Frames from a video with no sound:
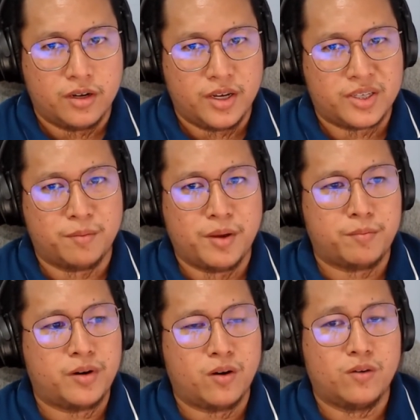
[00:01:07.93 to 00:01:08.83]
It's a
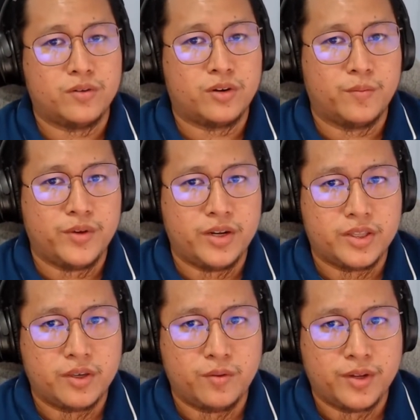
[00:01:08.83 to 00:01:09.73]
member-owned
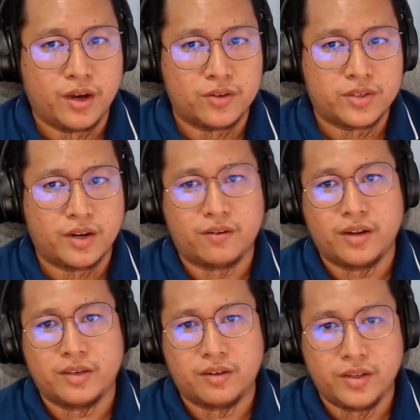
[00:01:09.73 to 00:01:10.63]
community without
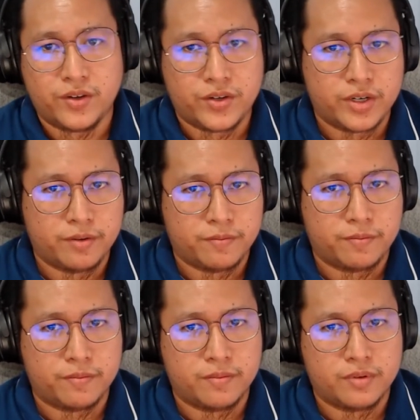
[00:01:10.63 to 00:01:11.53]
centralized leadership.
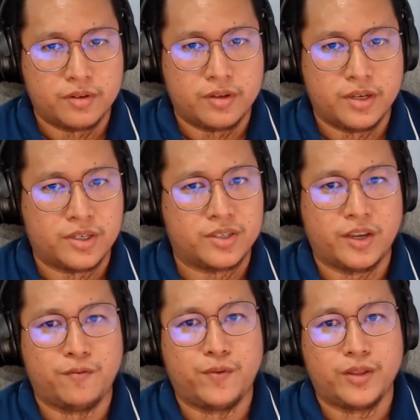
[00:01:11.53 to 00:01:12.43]
It's a
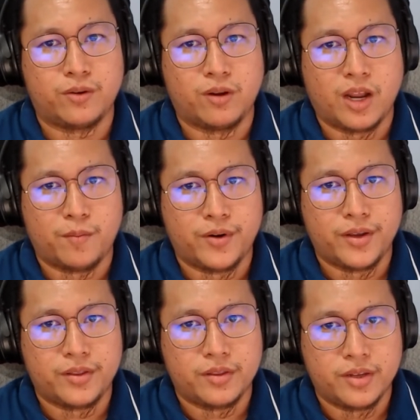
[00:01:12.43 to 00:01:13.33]
safe way to
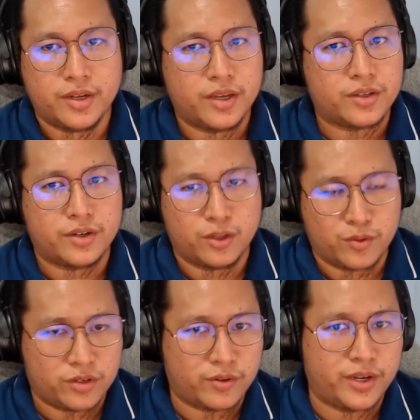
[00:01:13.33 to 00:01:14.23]
collaborate in the internet
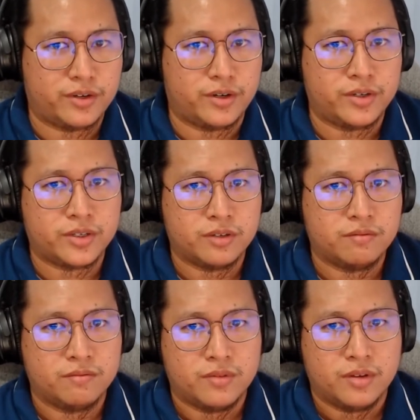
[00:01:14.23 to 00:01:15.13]
with strangers.
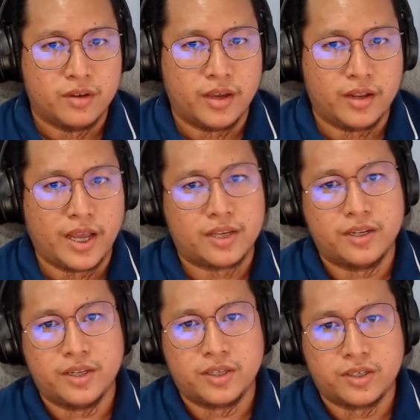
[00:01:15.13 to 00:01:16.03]
And
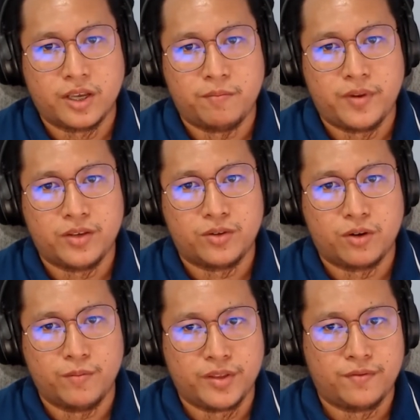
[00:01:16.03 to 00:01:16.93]
lastly, it's a safe place to
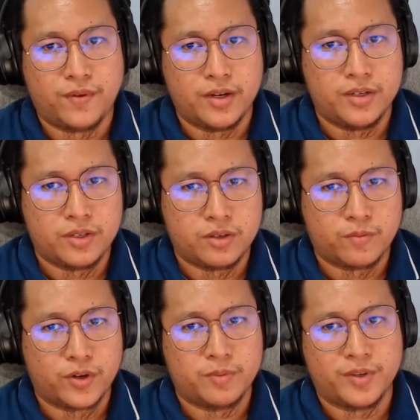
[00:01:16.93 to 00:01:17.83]
commit funds
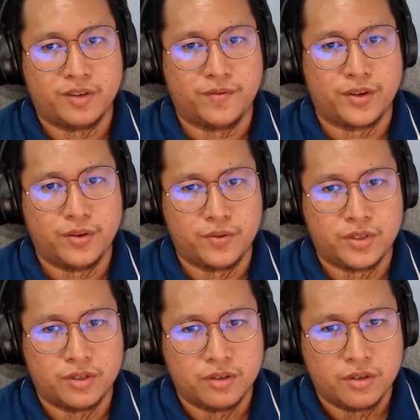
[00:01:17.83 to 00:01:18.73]
for specific
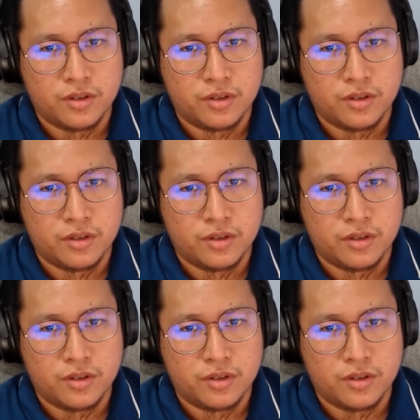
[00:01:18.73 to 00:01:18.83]
use.